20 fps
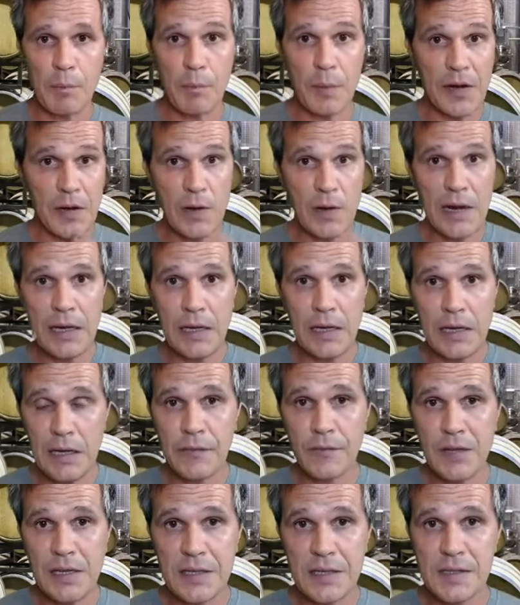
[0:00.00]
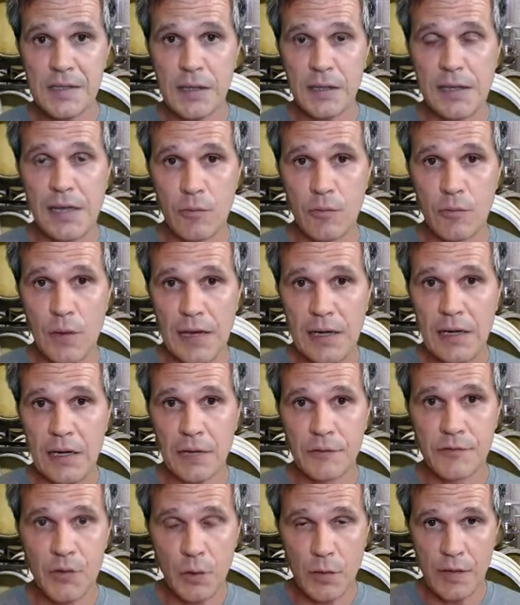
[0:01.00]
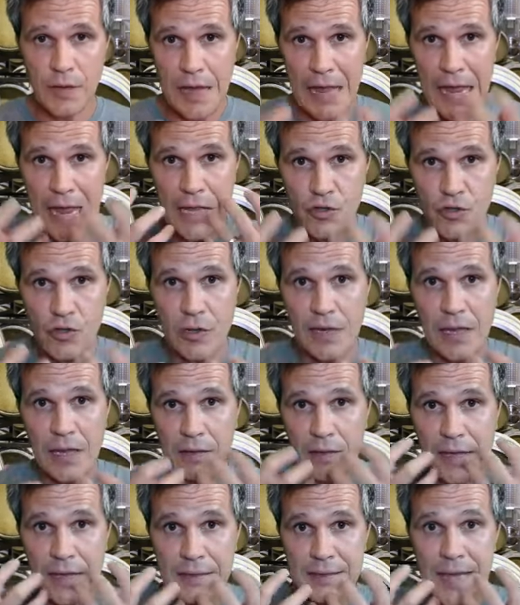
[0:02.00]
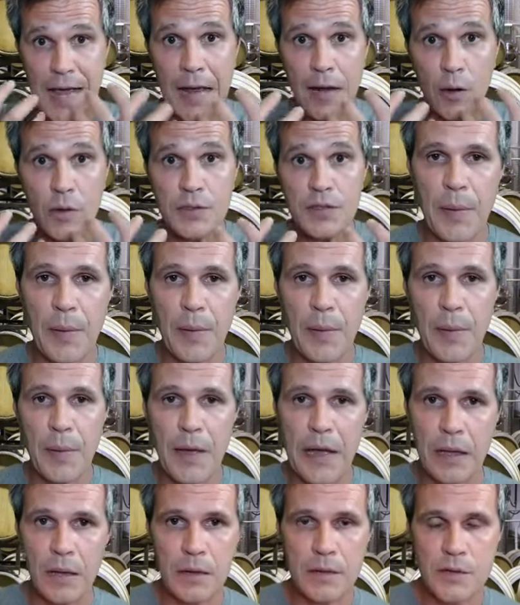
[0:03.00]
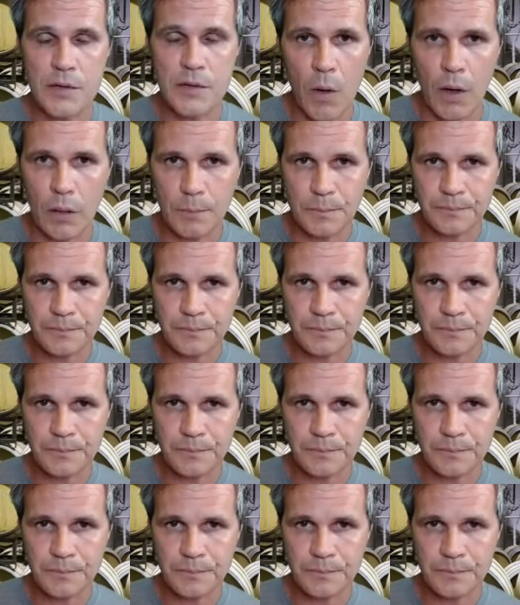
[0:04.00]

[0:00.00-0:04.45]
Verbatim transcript: But I really love the acidity. I really love sort of the entry and the attack onto the palate as well.